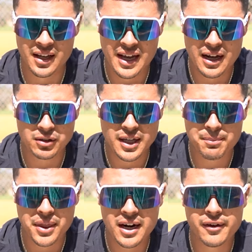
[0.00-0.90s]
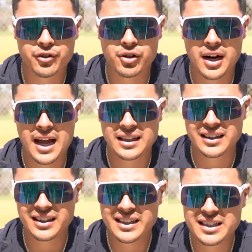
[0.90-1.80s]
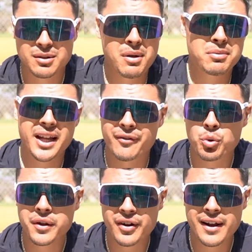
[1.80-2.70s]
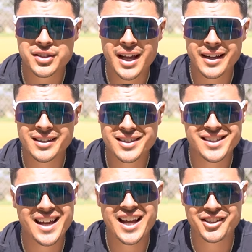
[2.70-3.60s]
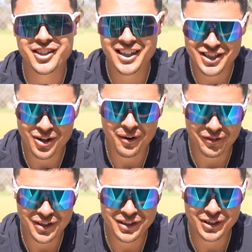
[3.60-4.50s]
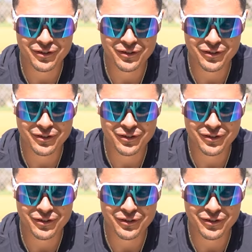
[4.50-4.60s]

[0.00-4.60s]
held up there for at least maybe like 45 seconds, and you're gonna start feeling your